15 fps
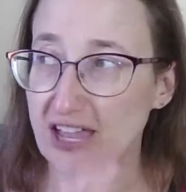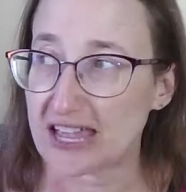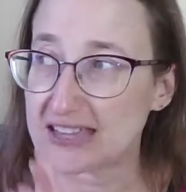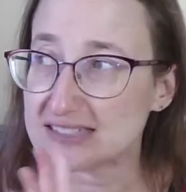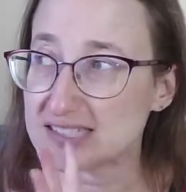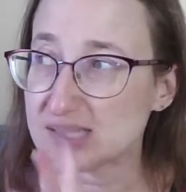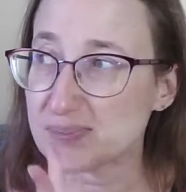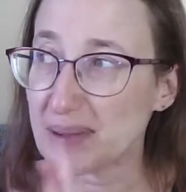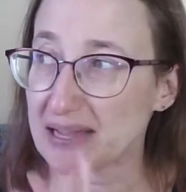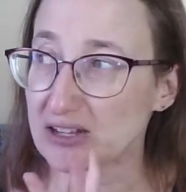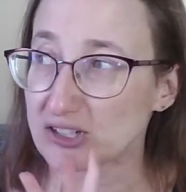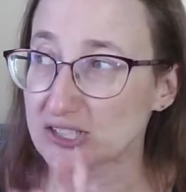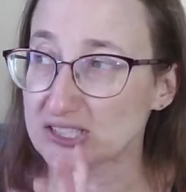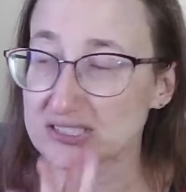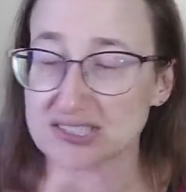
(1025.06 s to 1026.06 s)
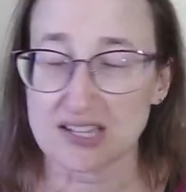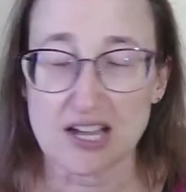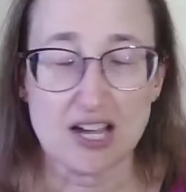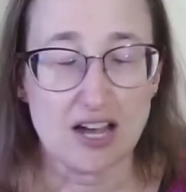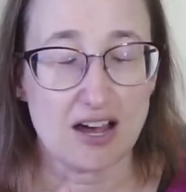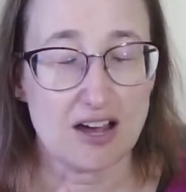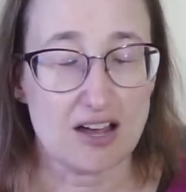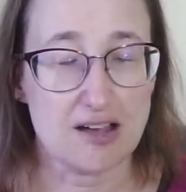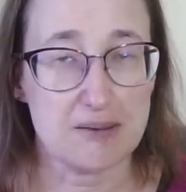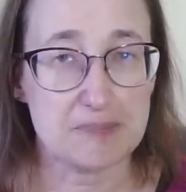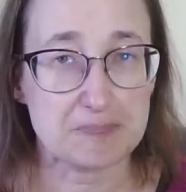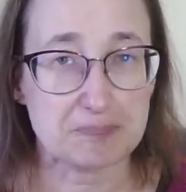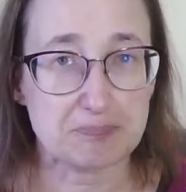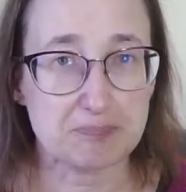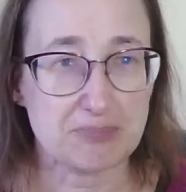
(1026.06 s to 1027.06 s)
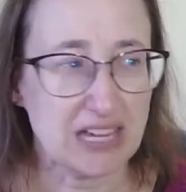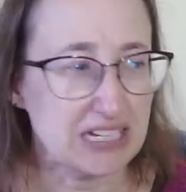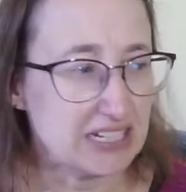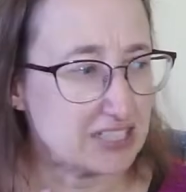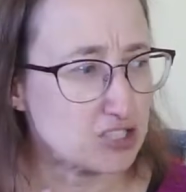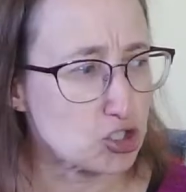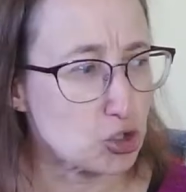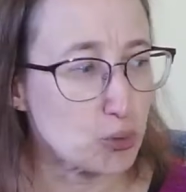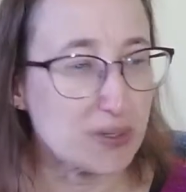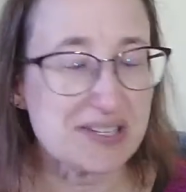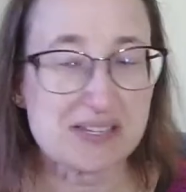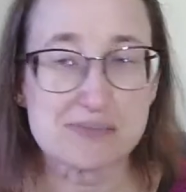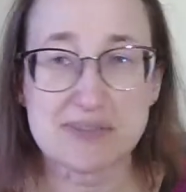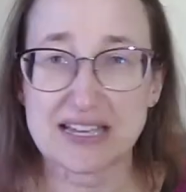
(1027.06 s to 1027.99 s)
a speckled, it's cream,